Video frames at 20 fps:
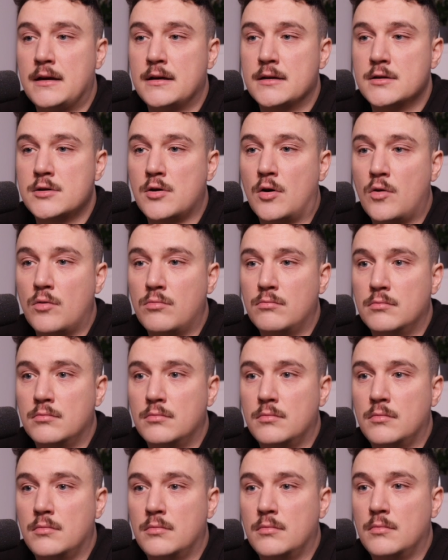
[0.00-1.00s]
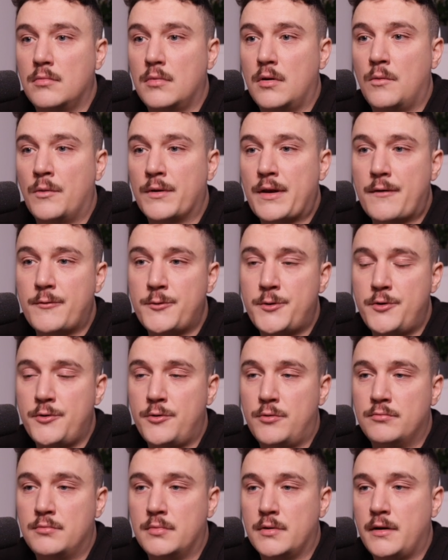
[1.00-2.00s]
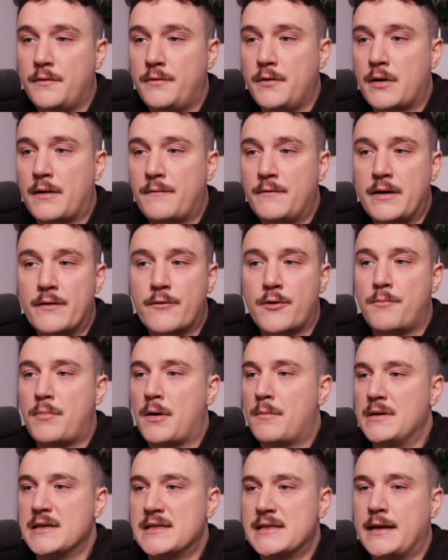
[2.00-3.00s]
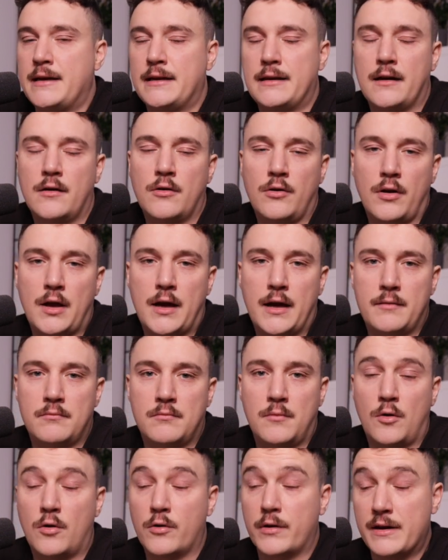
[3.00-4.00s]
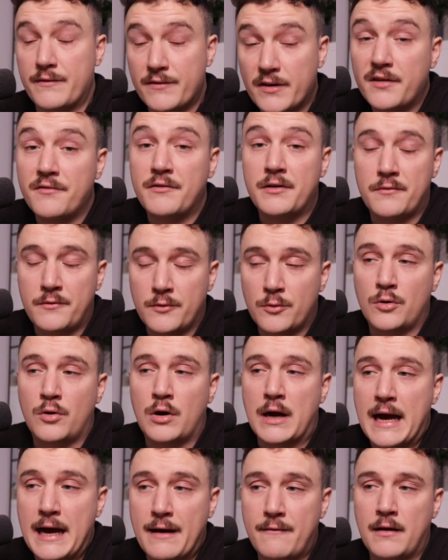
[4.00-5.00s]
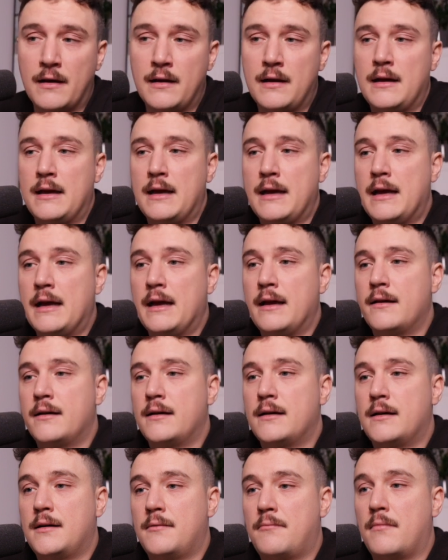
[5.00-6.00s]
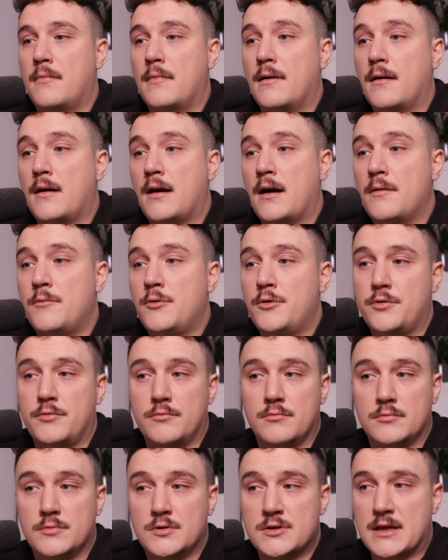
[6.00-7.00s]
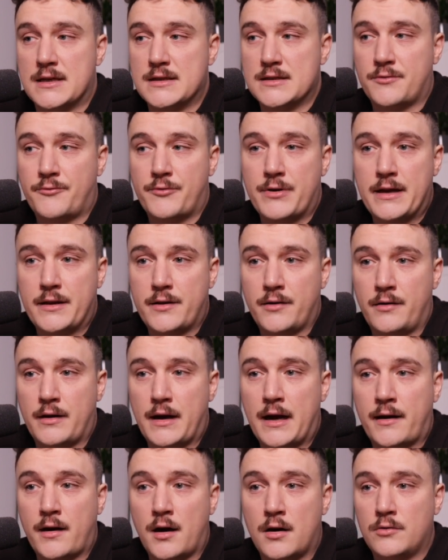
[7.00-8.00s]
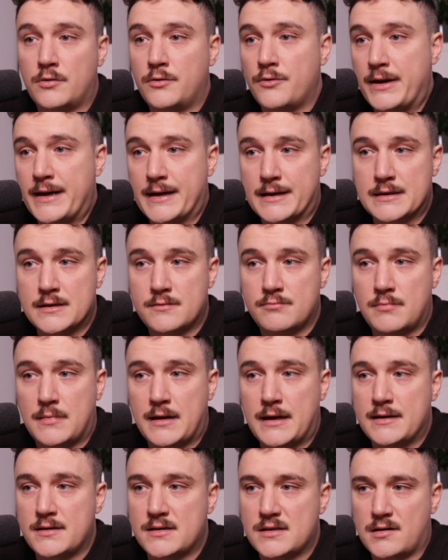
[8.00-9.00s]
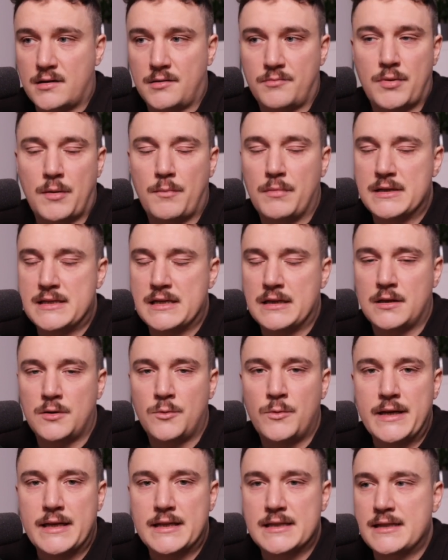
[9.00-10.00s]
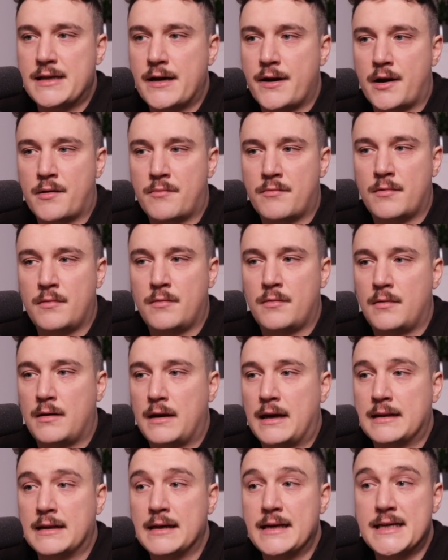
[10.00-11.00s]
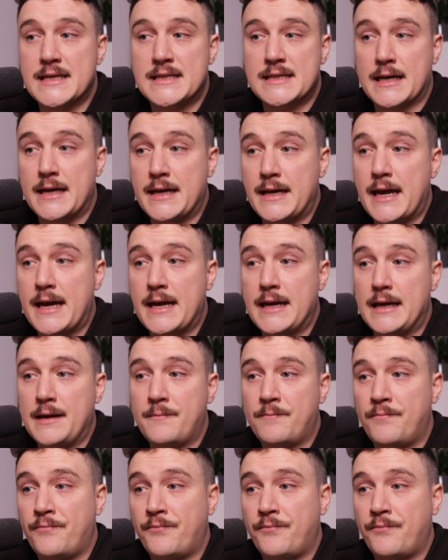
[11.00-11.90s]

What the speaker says: So what I would do if you have never published anything online, or even if you have, I would just create an account to X and start publishing tweets there at least daily,